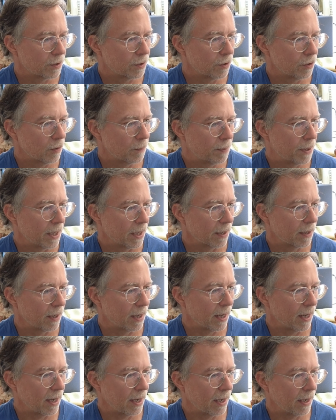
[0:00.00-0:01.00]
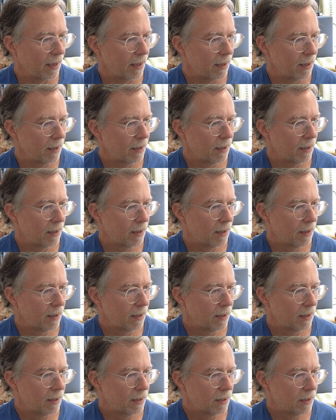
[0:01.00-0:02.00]
to pick a
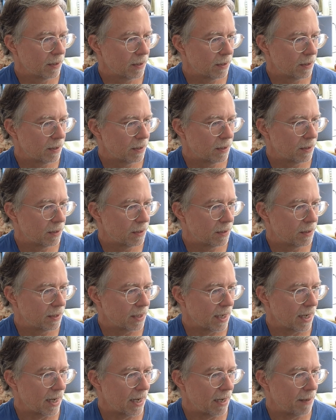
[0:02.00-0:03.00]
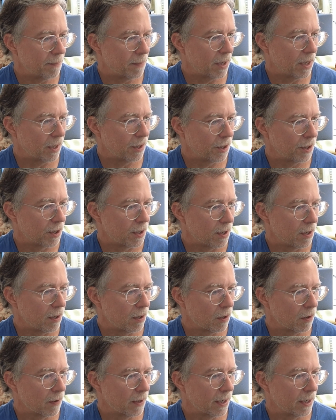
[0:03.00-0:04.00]
day, month,
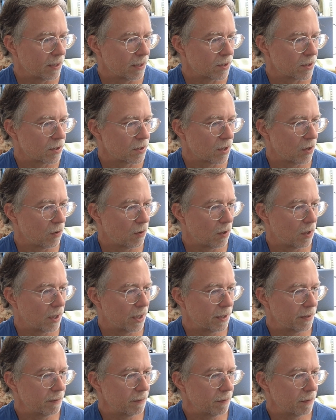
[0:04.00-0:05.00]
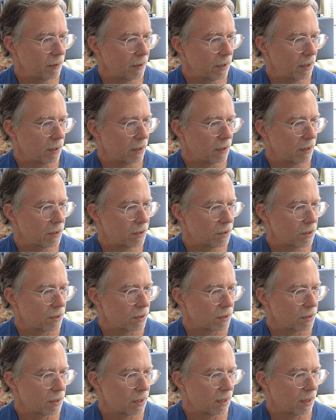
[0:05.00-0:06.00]
year, and so on. Let's
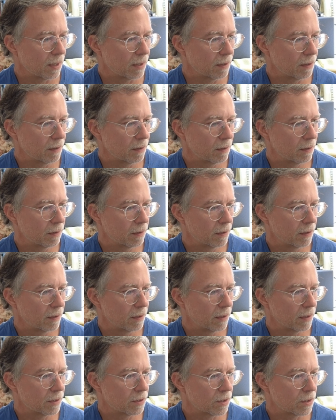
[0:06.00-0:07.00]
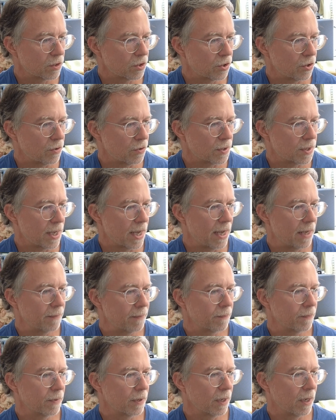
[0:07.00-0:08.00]
just choose
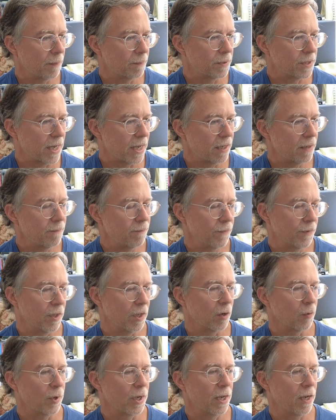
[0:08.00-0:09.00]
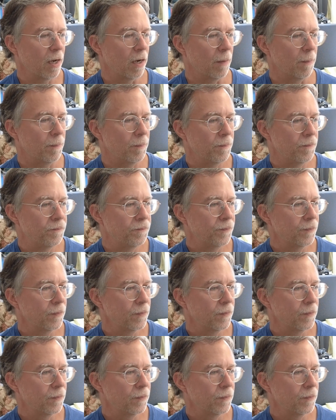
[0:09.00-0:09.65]
that. Update it, and there we go.